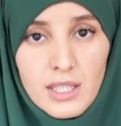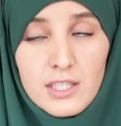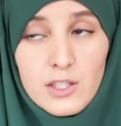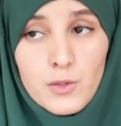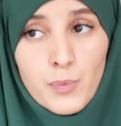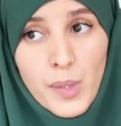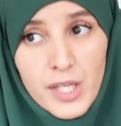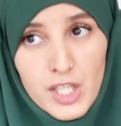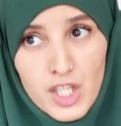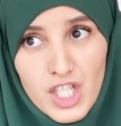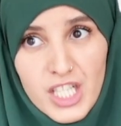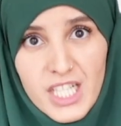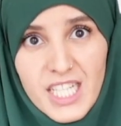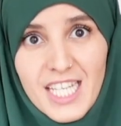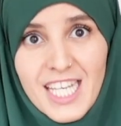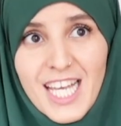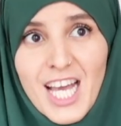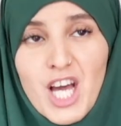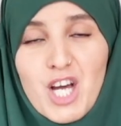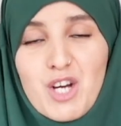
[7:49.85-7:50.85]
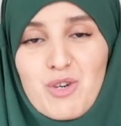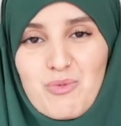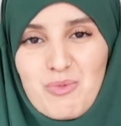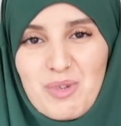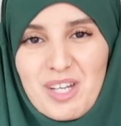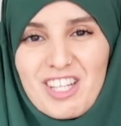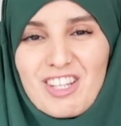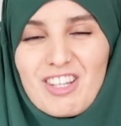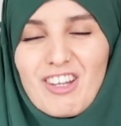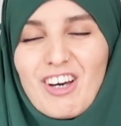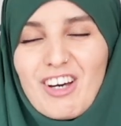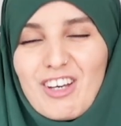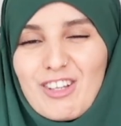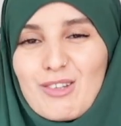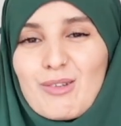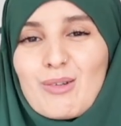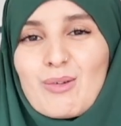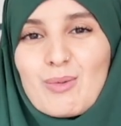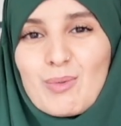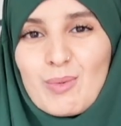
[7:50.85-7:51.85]
especially with
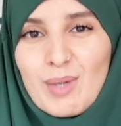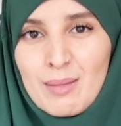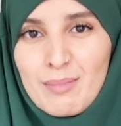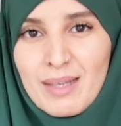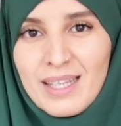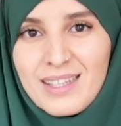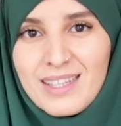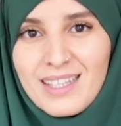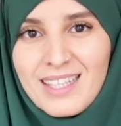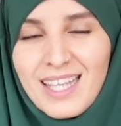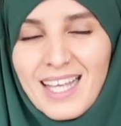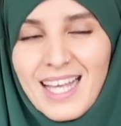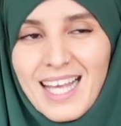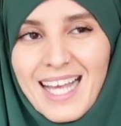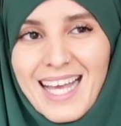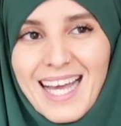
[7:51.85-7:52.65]
other women.